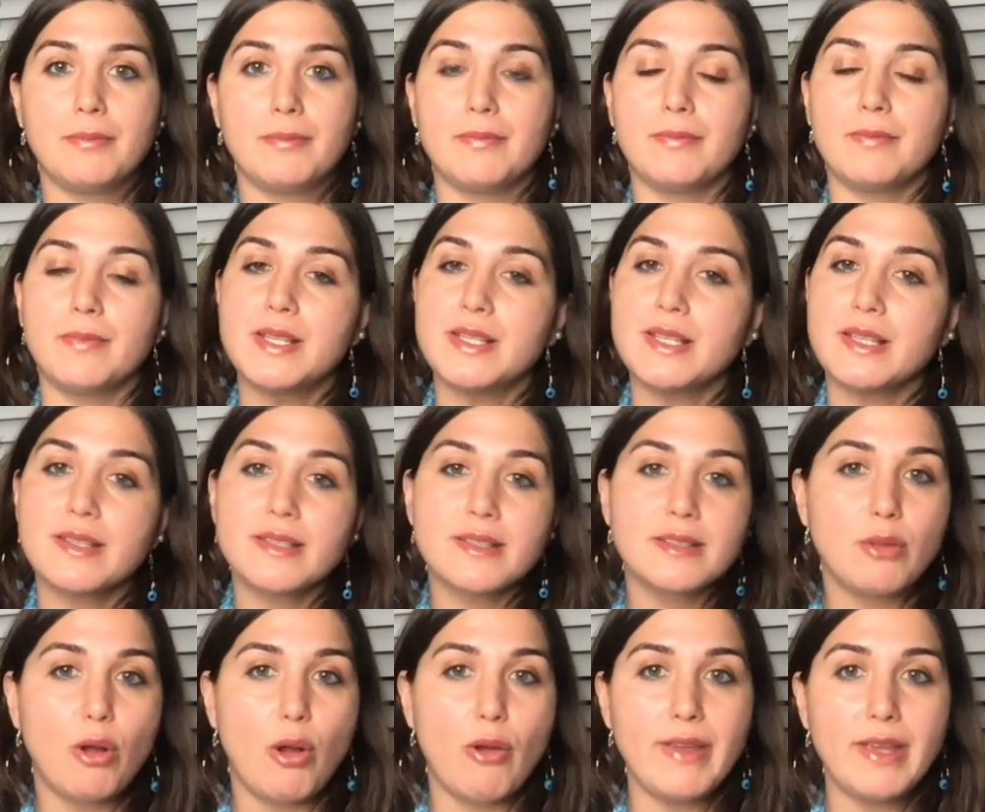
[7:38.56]
Is it
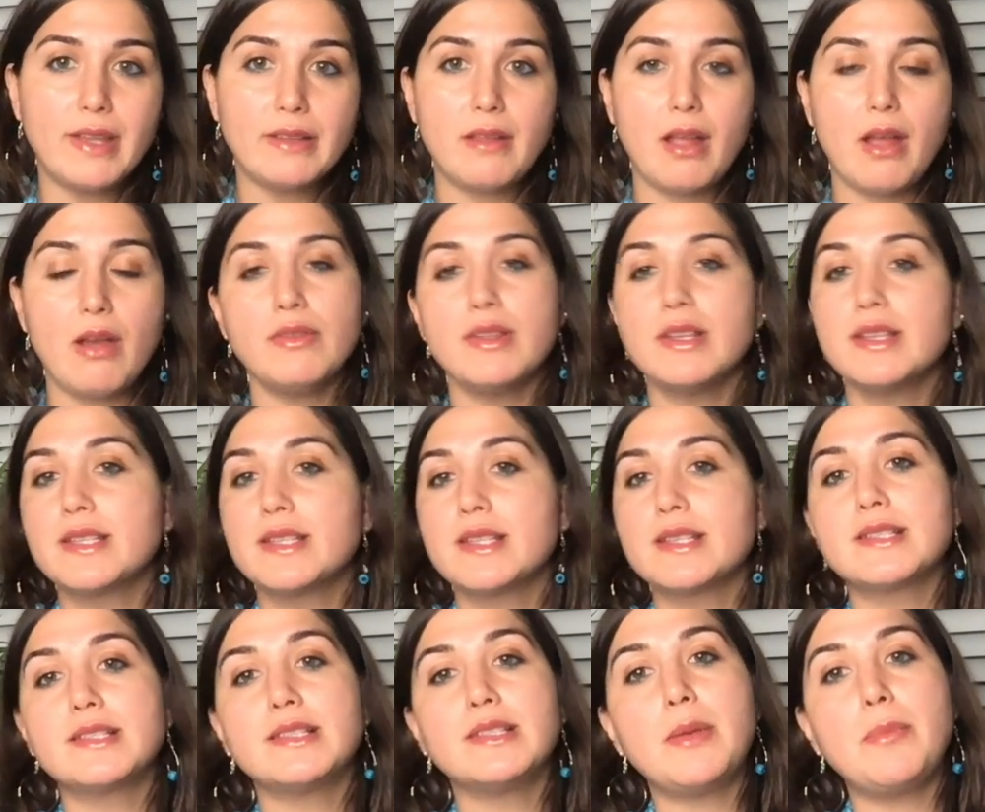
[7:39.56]
slowing down? Is it
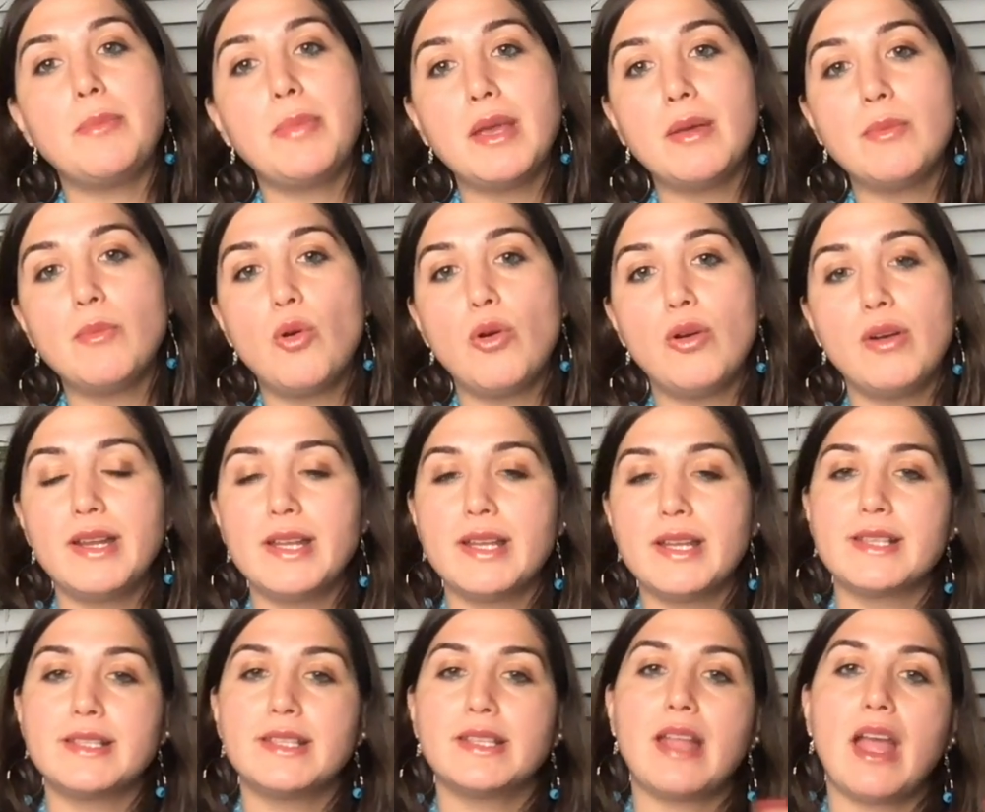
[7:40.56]
sleeping more?
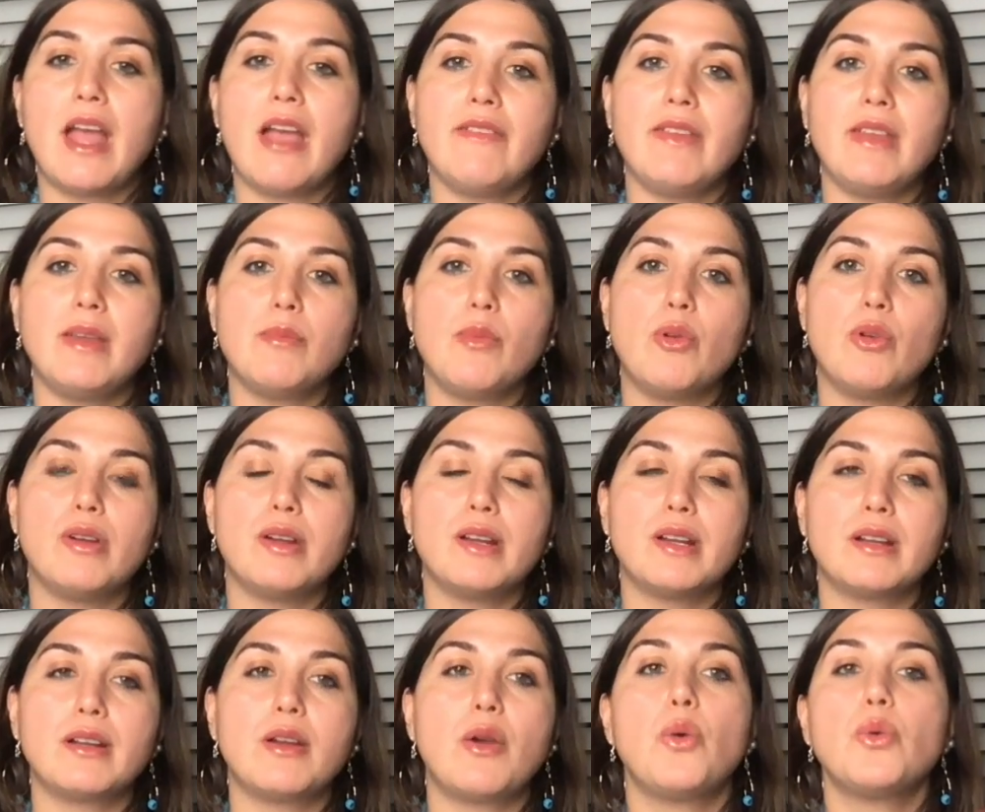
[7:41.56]
Is it having
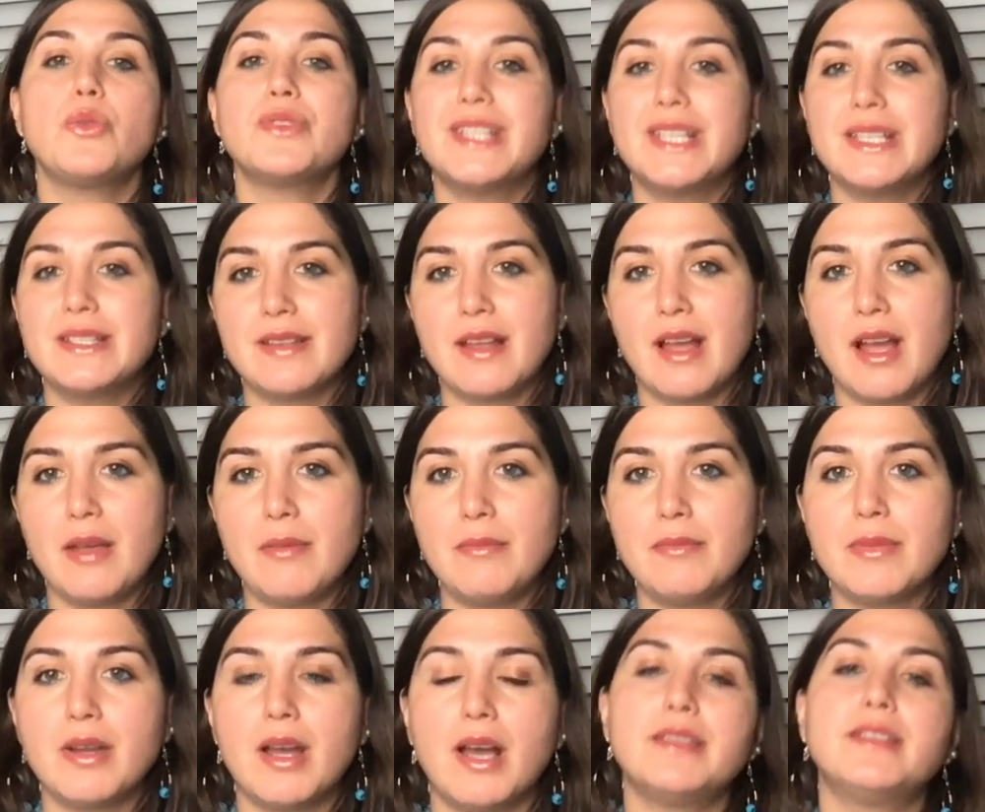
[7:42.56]
more cozy time
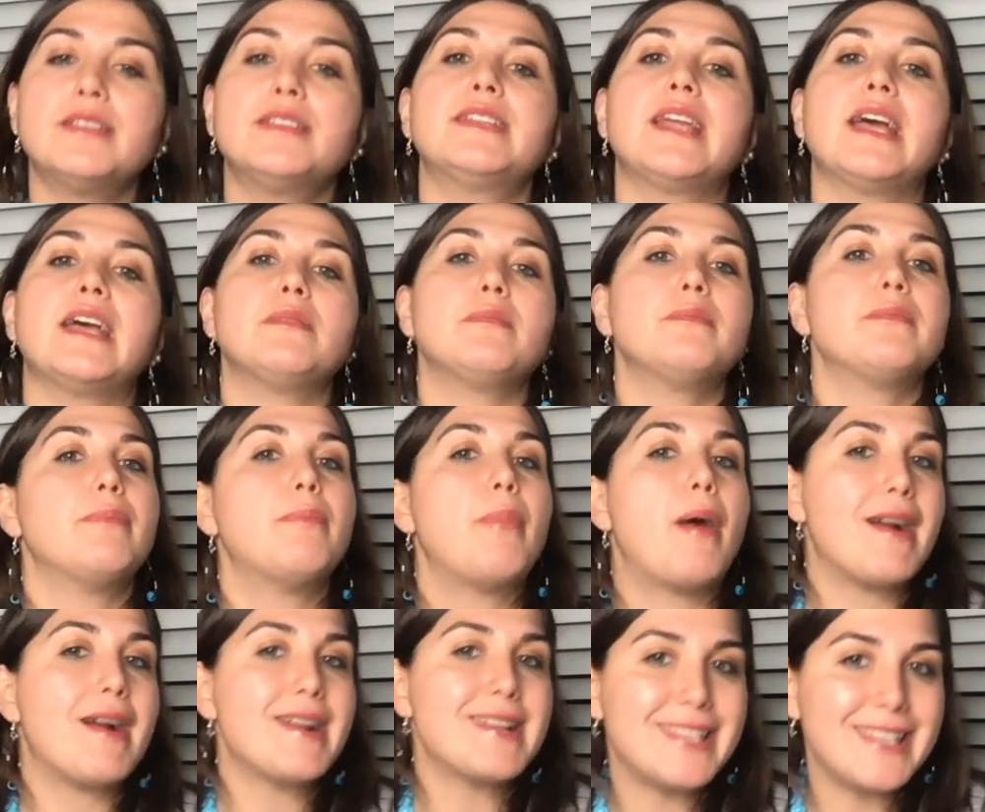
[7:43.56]
rather than
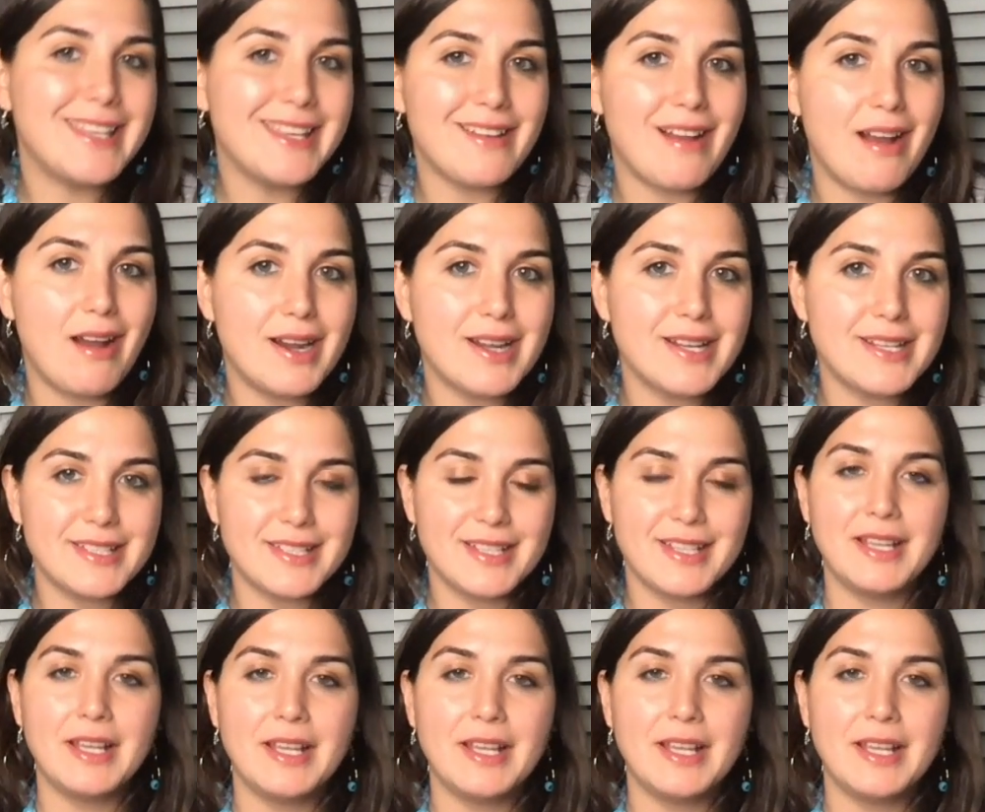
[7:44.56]
partying hard?